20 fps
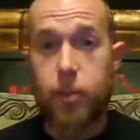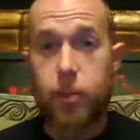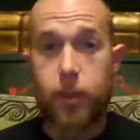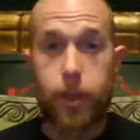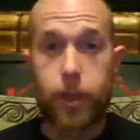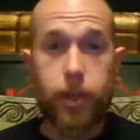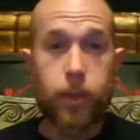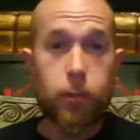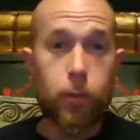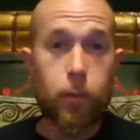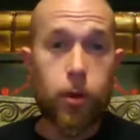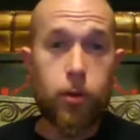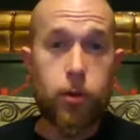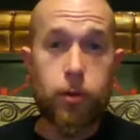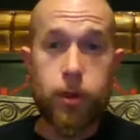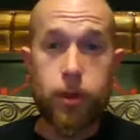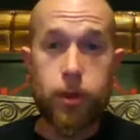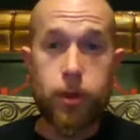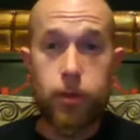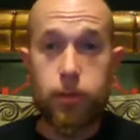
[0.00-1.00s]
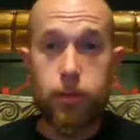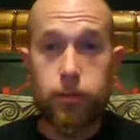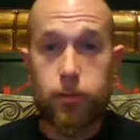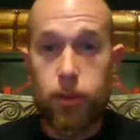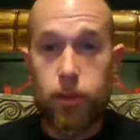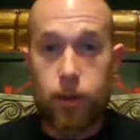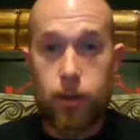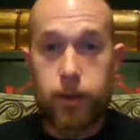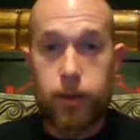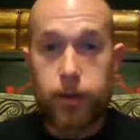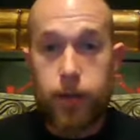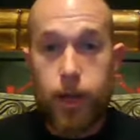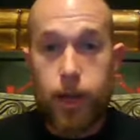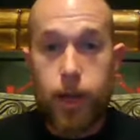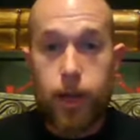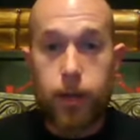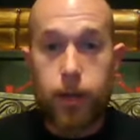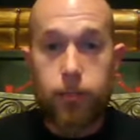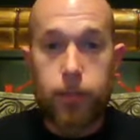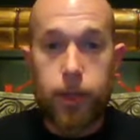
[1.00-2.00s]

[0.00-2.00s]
I pick up roadkill all the time.